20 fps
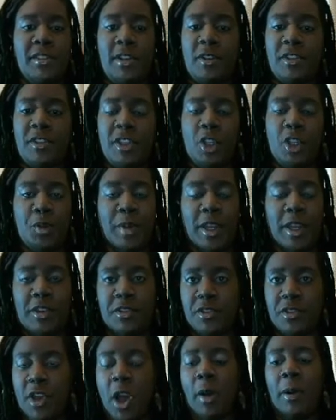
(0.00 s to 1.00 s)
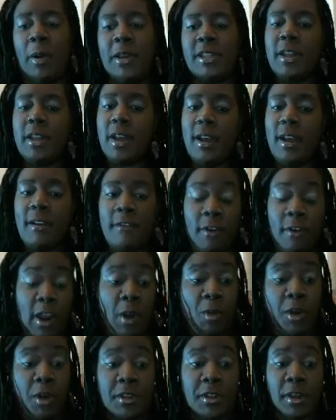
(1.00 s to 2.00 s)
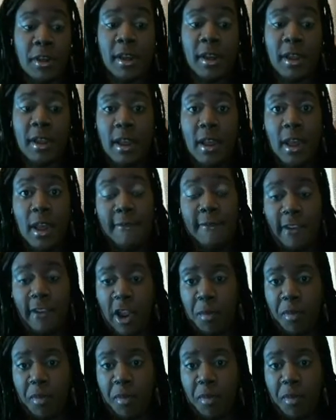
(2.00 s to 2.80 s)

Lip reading: Their sales pages are always very well done, very